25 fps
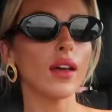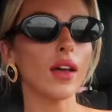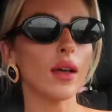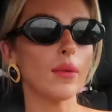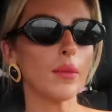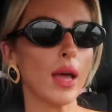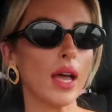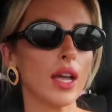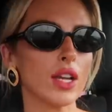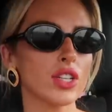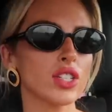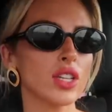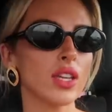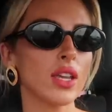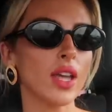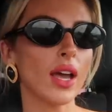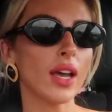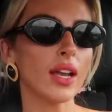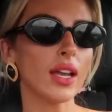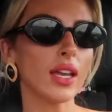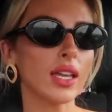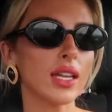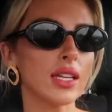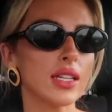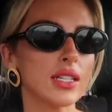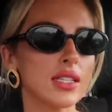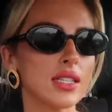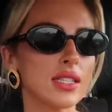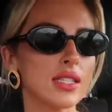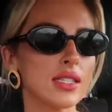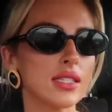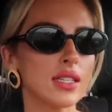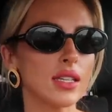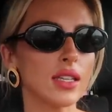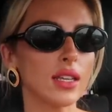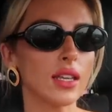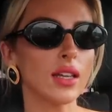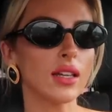I'm actually heading into the
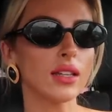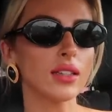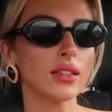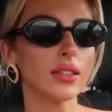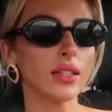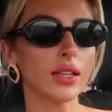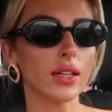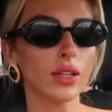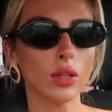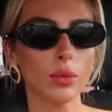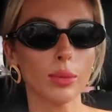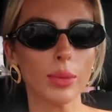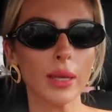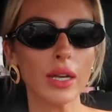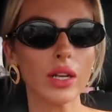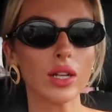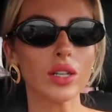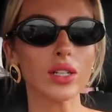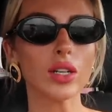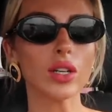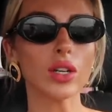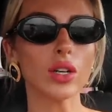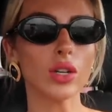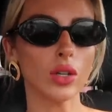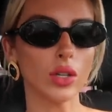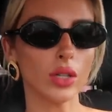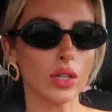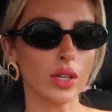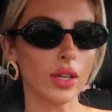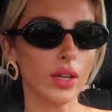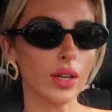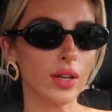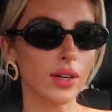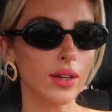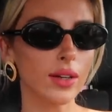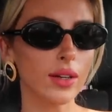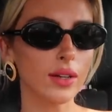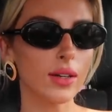city a little bit
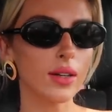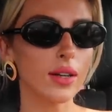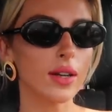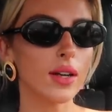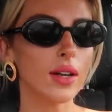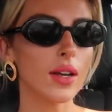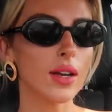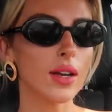earlier